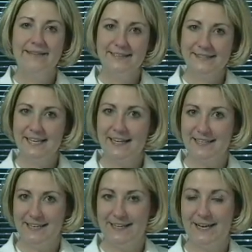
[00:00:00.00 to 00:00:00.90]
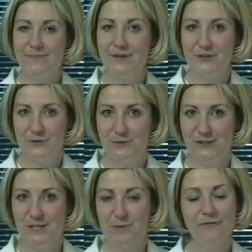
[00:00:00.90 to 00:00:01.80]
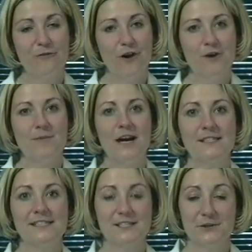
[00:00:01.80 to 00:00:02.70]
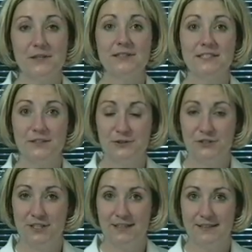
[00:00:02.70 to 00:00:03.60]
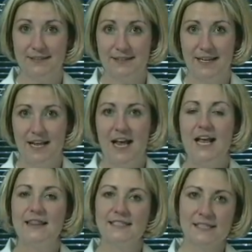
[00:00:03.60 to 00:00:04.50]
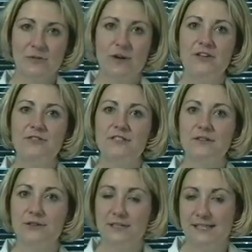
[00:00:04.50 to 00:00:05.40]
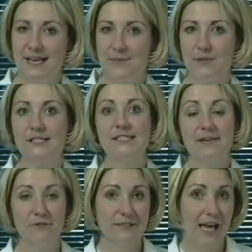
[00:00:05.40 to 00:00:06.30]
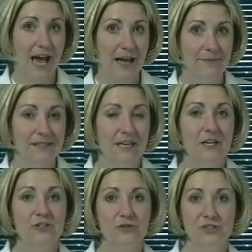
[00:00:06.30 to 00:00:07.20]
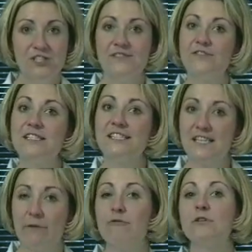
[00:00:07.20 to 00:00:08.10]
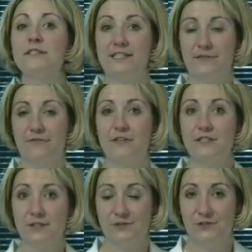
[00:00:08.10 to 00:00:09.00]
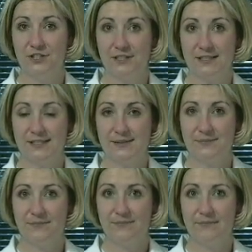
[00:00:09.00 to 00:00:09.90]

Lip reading: This technique can be used to perform a serial dilution. This is when you dilute a sample several times to achieve several different dilutions.